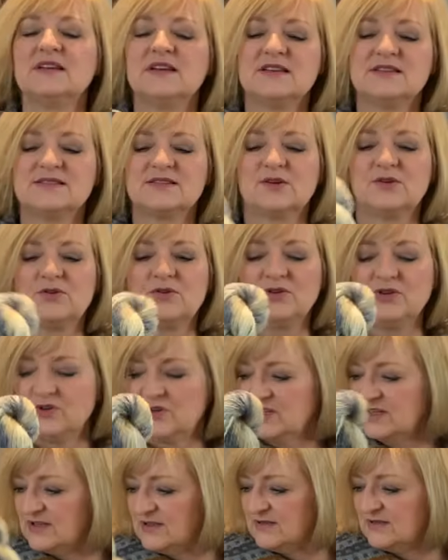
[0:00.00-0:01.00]
So you
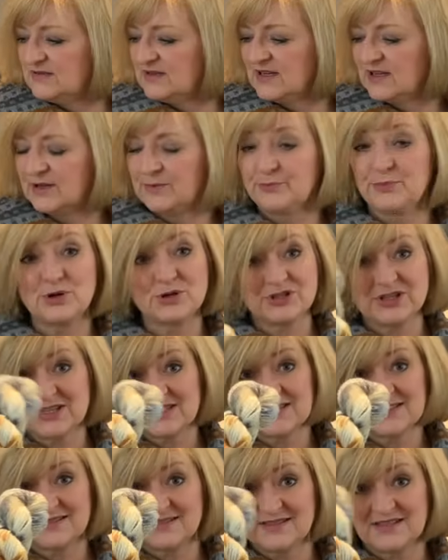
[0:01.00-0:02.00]
can
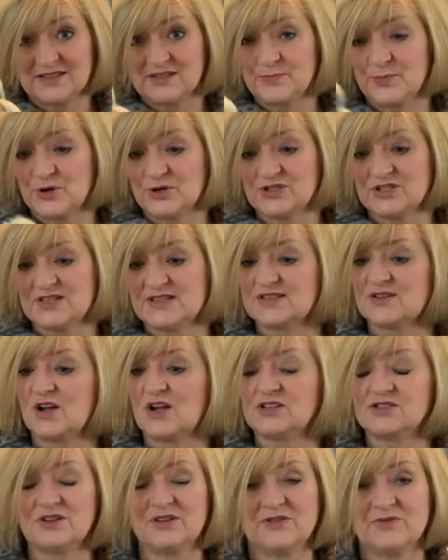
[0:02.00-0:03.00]
still purchase
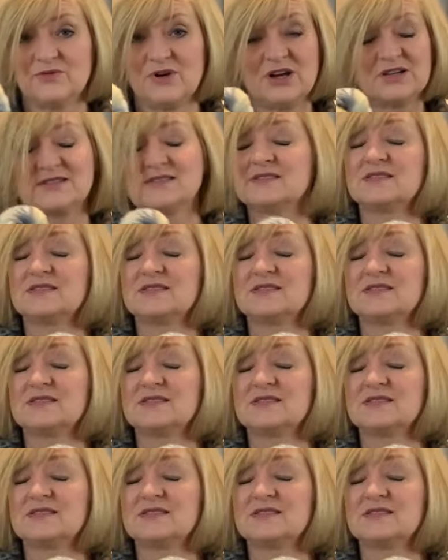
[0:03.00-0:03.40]
Scotch on the Rocks.